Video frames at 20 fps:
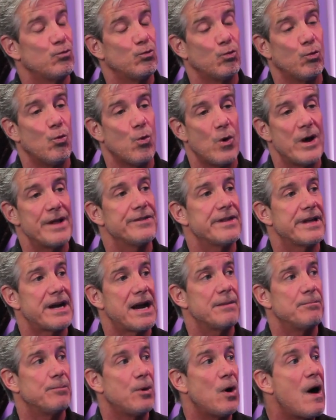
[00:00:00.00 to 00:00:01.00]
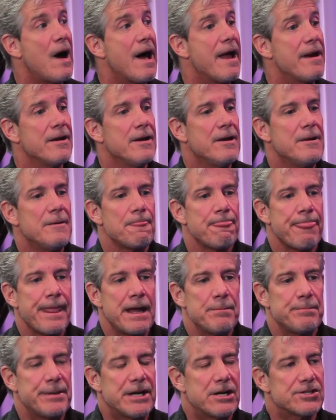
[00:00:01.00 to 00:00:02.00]
one that I bought.
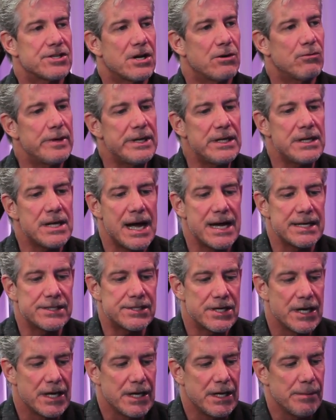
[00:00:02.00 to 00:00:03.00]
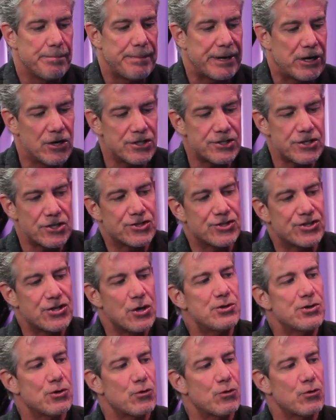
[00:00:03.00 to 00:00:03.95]
Because I realized, because it's so